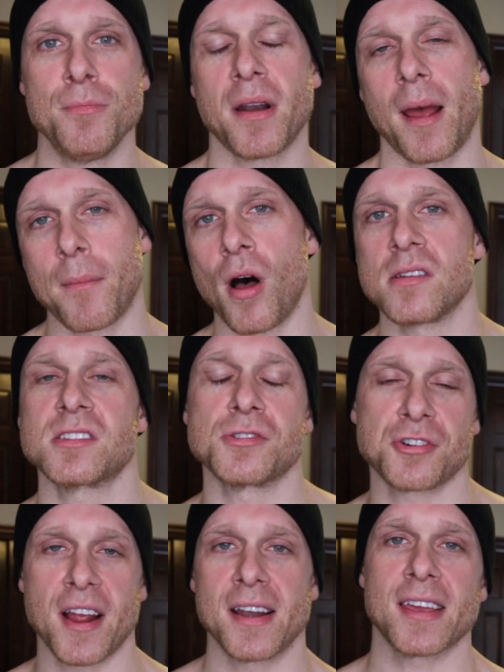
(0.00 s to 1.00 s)
but I'm also
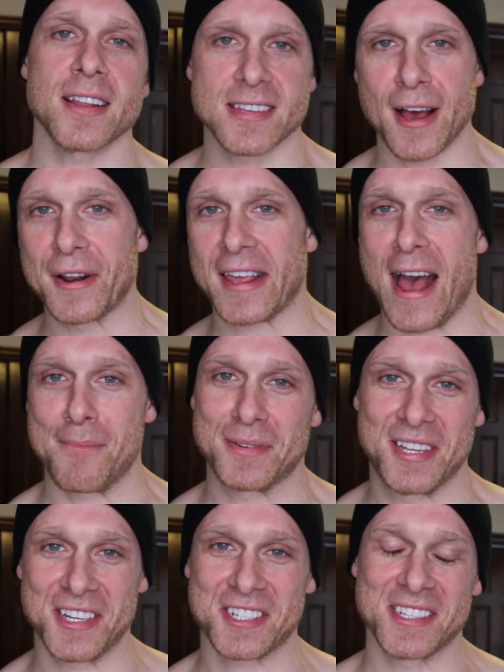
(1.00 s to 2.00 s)
trying to get down to
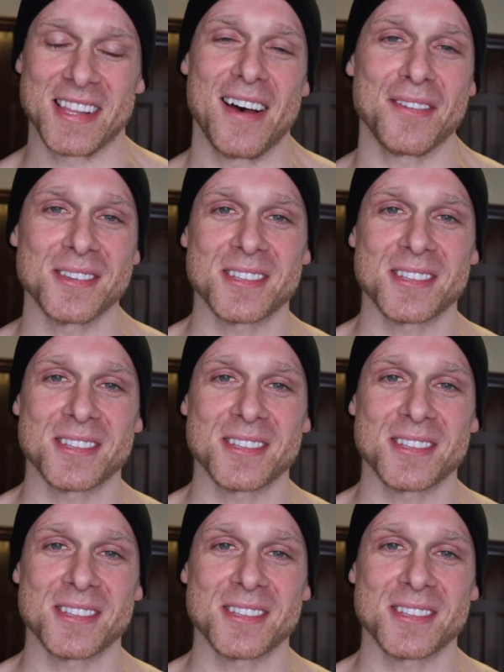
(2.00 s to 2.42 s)
competition level.